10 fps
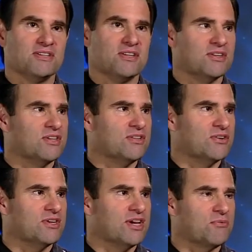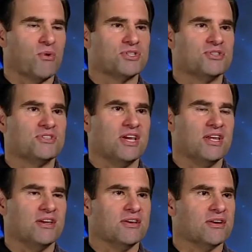there yet wasn't
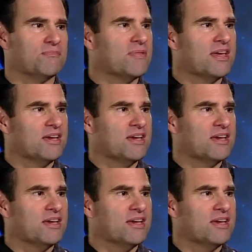any um,